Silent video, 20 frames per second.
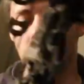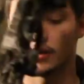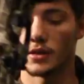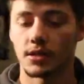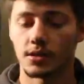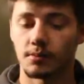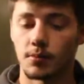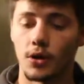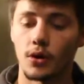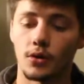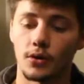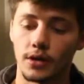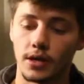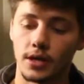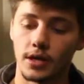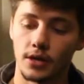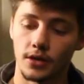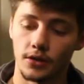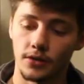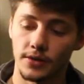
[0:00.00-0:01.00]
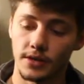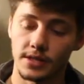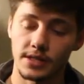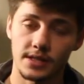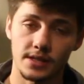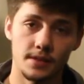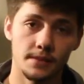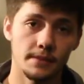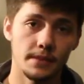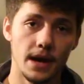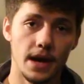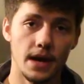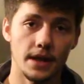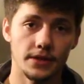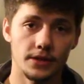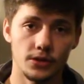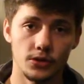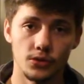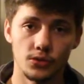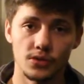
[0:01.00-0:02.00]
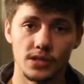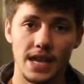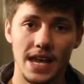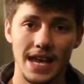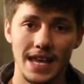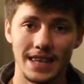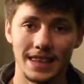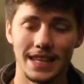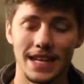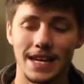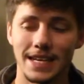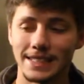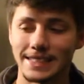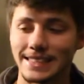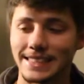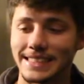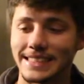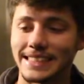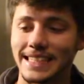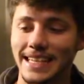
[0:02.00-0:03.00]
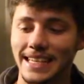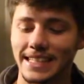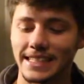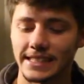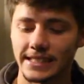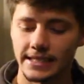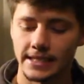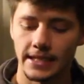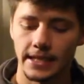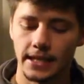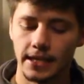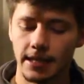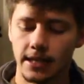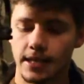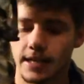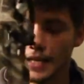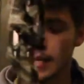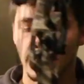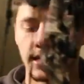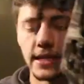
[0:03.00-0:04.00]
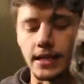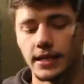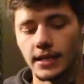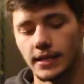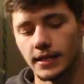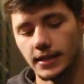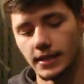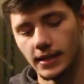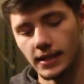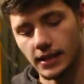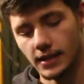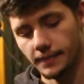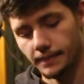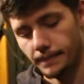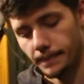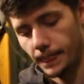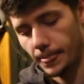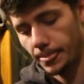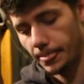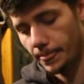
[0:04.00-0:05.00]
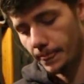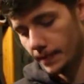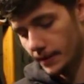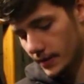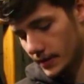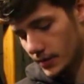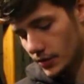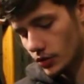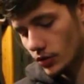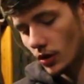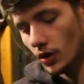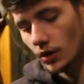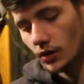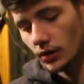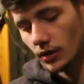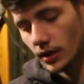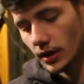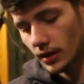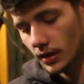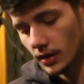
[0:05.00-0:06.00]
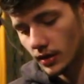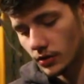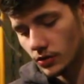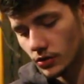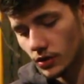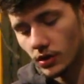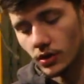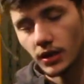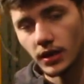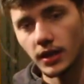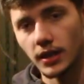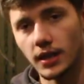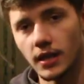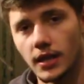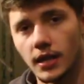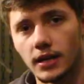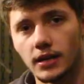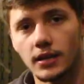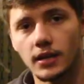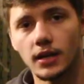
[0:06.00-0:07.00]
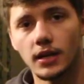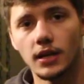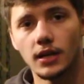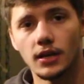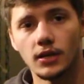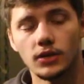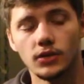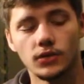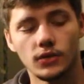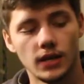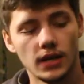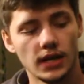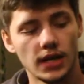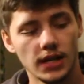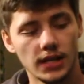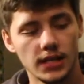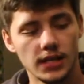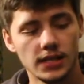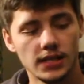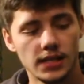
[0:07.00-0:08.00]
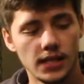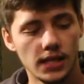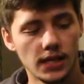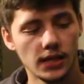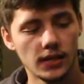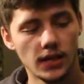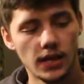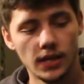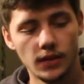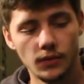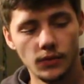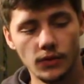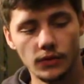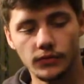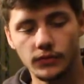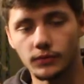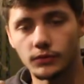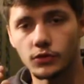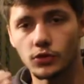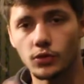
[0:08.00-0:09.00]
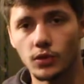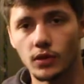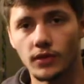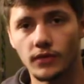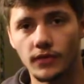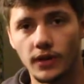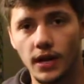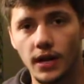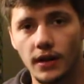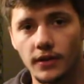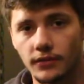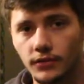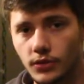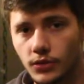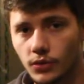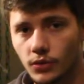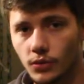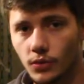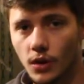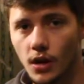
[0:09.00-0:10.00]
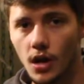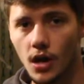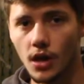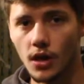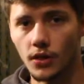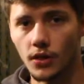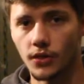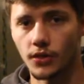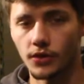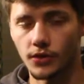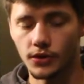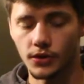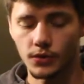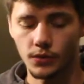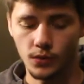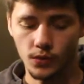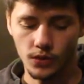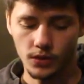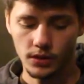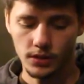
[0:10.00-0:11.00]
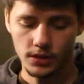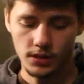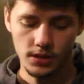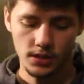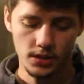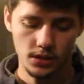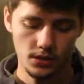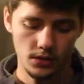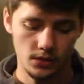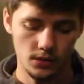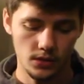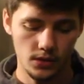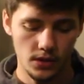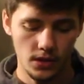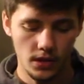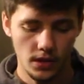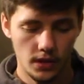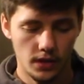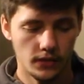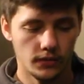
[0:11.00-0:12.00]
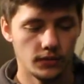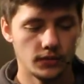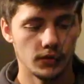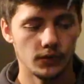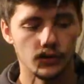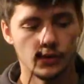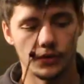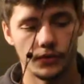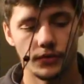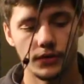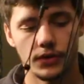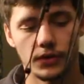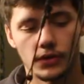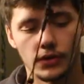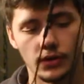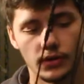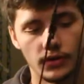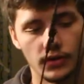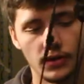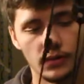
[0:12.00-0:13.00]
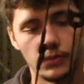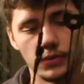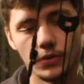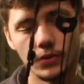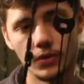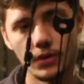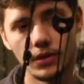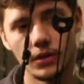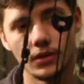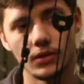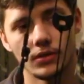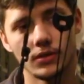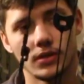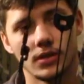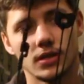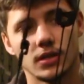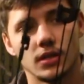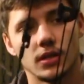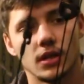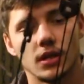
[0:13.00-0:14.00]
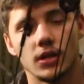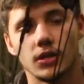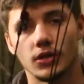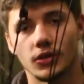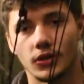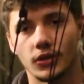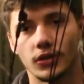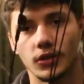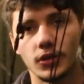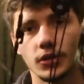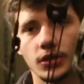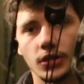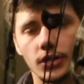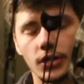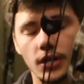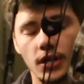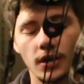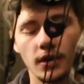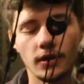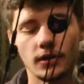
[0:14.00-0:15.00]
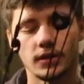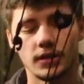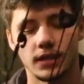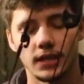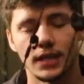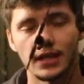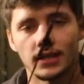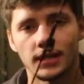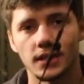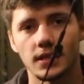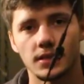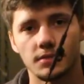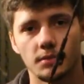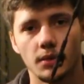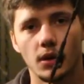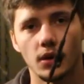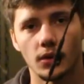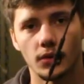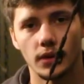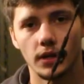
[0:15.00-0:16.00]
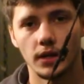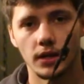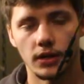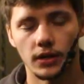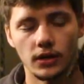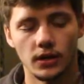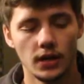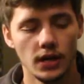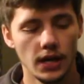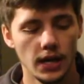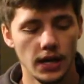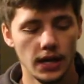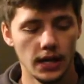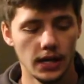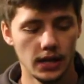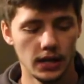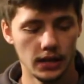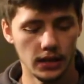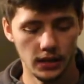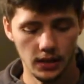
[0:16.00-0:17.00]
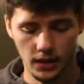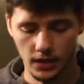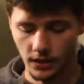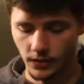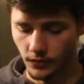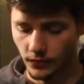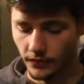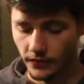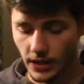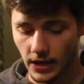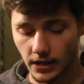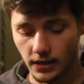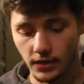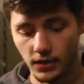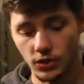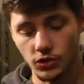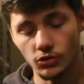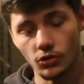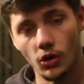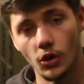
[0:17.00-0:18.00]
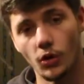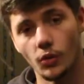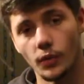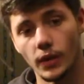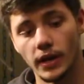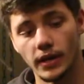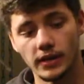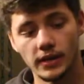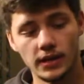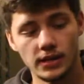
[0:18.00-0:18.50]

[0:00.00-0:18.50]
This bow here, this is the Matthews Halon 6, and this draw length, the draw length that you can get this in anywhere from 25 to 31. So if you're in between those, then you're good to get this bow here. And we've got the draw weight.